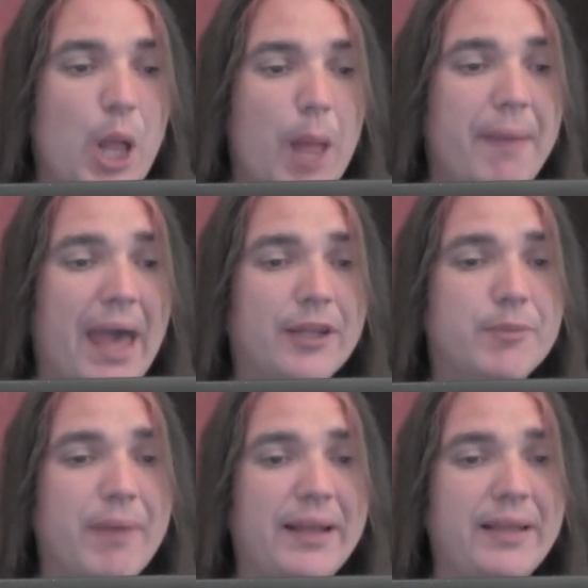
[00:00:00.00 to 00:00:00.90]

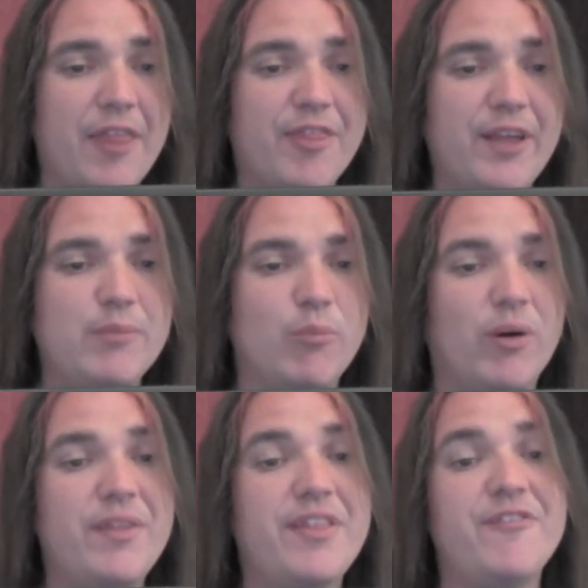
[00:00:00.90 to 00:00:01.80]
backed by nothing
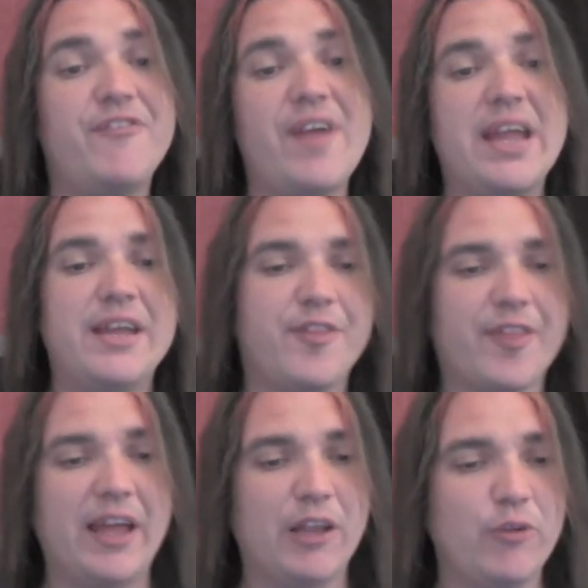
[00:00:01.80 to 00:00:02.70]
more than faith,
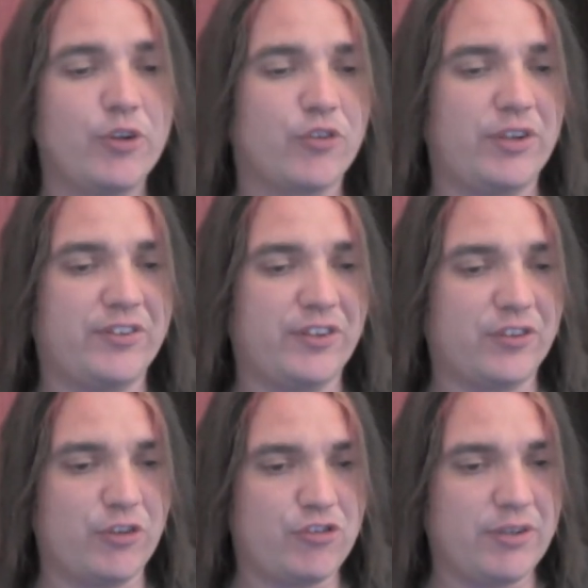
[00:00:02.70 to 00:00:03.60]
a ludicrous
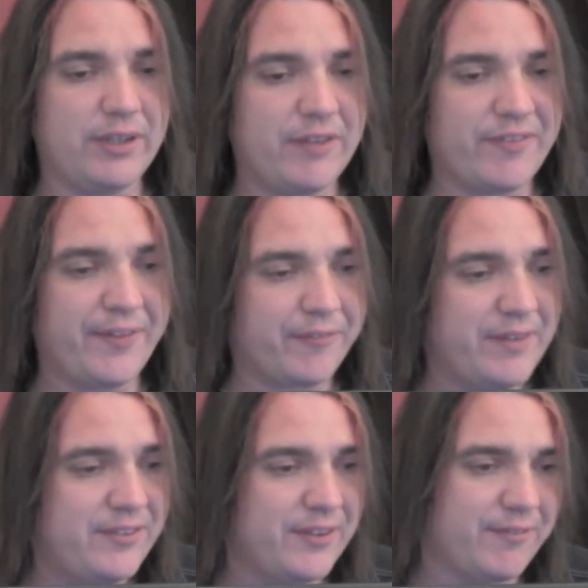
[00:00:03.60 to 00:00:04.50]
assertion given the
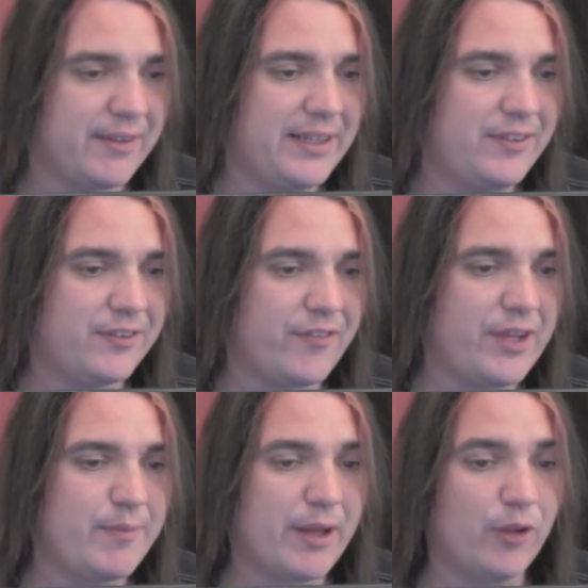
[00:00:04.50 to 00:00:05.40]
recent release of
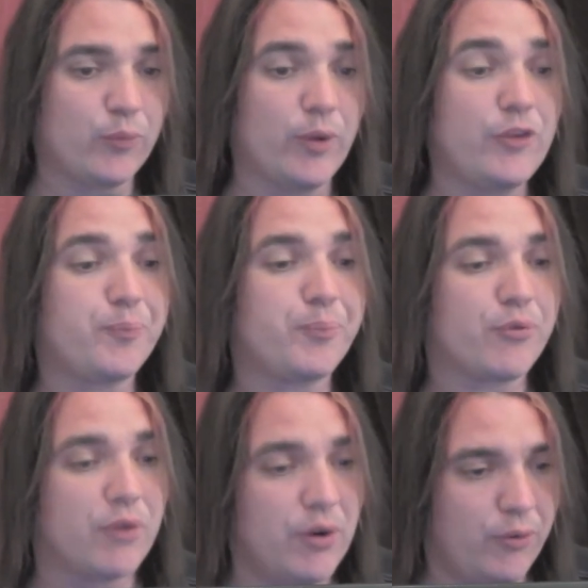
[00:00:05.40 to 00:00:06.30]
emails which
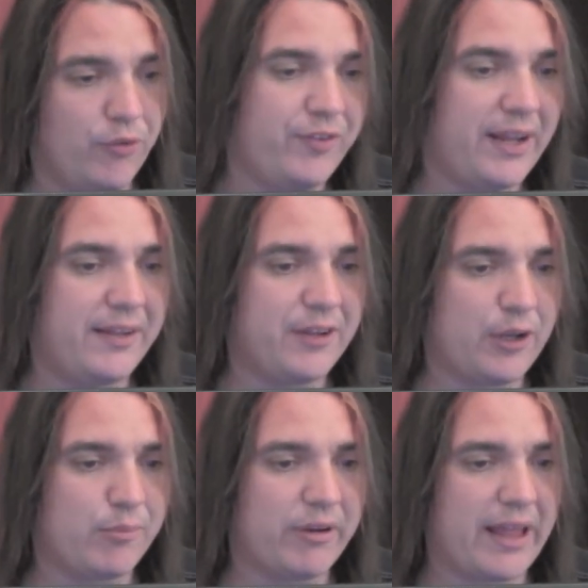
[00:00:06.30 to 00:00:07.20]
proved a
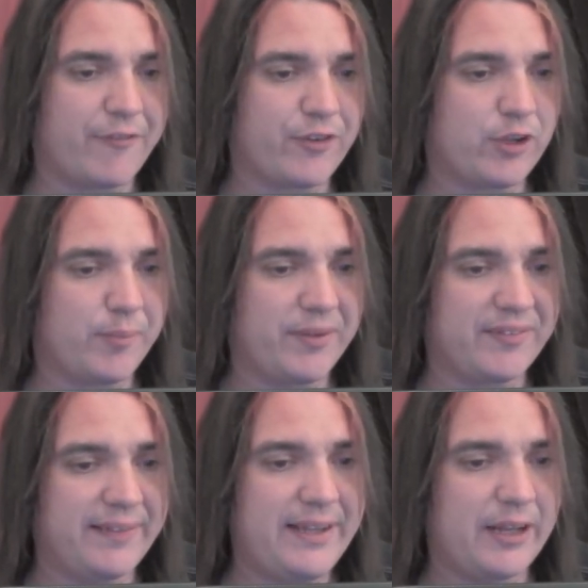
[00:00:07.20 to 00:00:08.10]
deliberate effort to
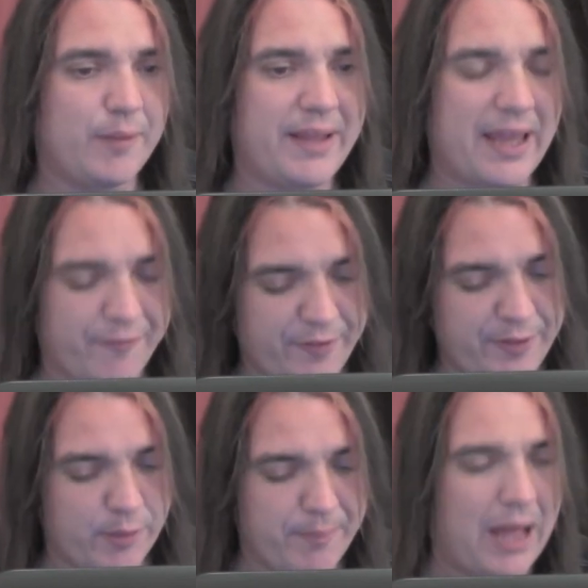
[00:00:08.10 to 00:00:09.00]
mislead on behalf of
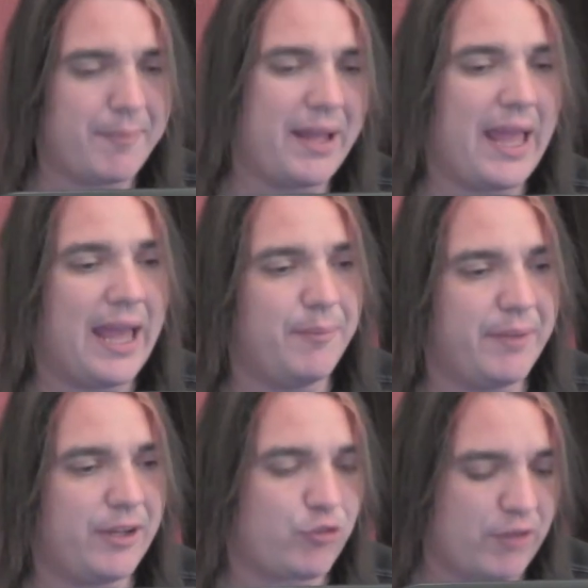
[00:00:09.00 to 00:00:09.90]
the Obama
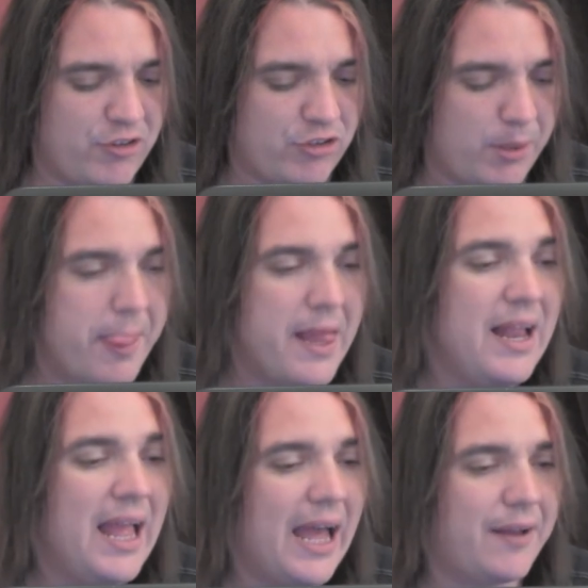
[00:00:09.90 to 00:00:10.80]
administration.
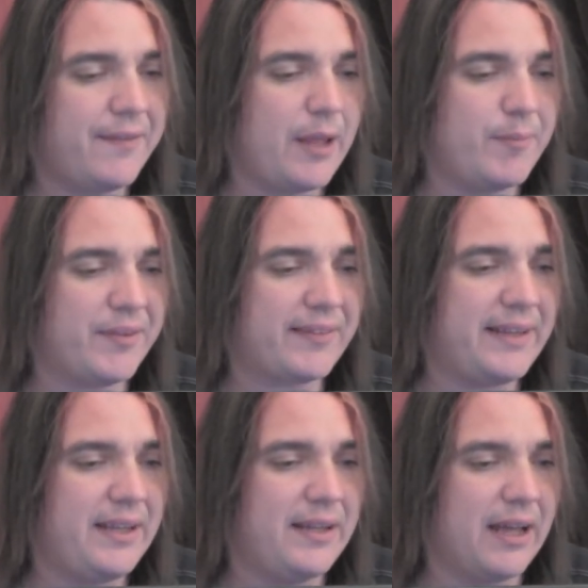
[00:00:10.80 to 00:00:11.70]
How did they
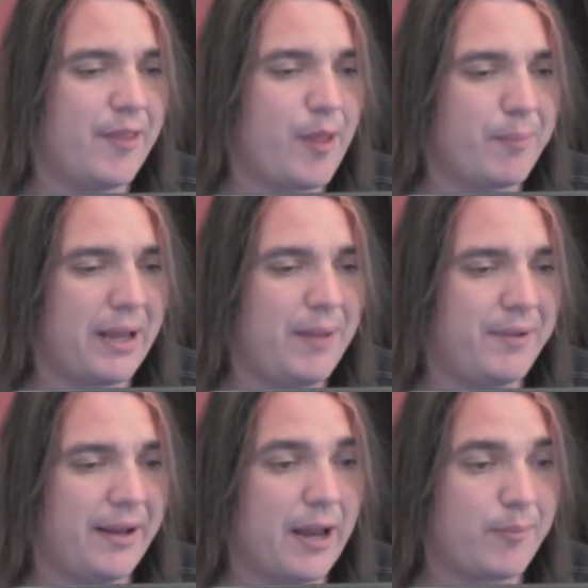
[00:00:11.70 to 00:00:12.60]
mislead? They
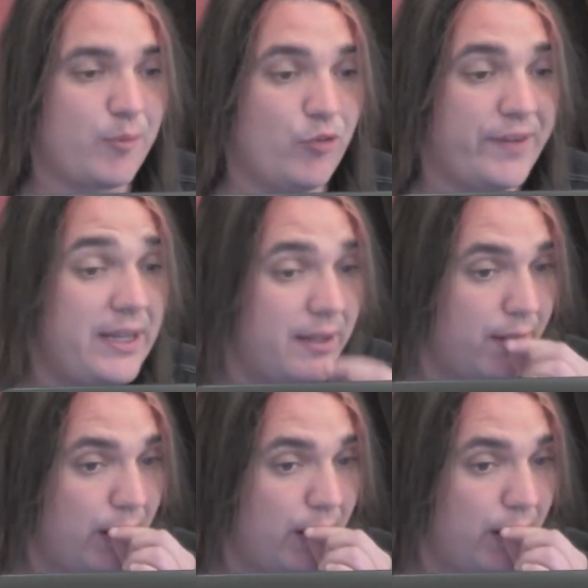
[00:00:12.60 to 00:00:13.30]
blamed it on a movie,